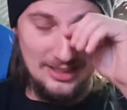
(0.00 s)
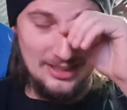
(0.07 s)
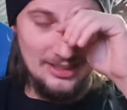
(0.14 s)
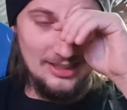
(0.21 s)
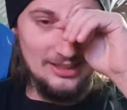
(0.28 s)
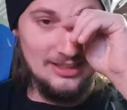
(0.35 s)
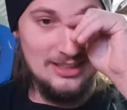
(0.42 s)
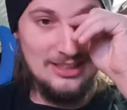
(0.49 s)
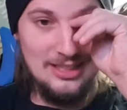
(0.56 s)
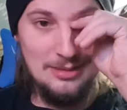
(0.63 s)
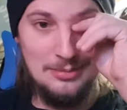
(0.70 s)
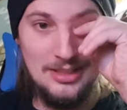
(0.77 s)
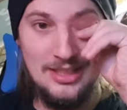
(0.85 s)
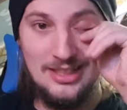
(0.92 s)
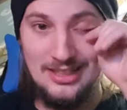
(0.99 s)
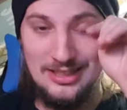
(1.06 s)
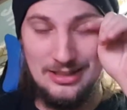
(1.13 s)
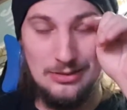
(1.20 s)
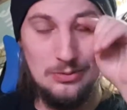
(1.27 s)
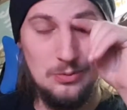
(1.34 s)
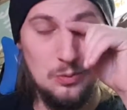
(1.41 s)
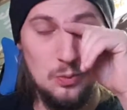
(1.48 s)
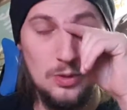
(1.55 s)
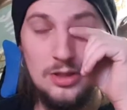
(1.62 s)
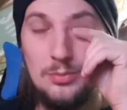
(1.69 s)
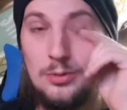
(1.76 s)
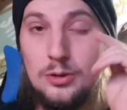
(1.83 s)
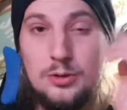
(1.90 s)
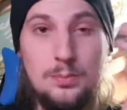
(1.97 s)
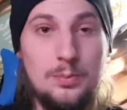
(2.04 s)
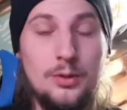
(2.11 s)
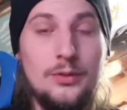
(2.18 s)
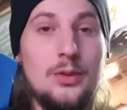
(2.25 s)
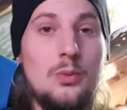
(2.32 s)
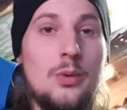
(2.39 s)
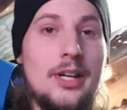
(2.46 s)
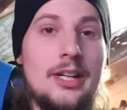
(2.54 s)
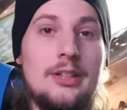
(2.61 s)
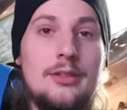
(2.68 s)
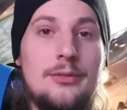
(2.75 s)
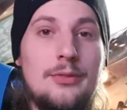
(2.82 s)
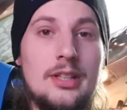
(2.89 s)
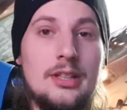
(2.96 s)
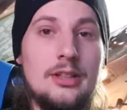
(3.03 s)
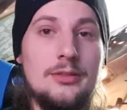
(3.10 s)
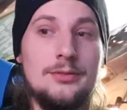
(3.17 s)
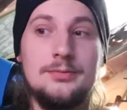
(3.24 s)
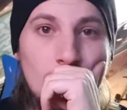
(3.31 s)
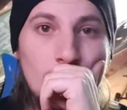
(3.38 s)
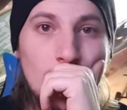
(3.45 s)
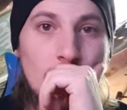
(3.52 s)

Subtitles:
And I mean, it was the most perfect way I could think of.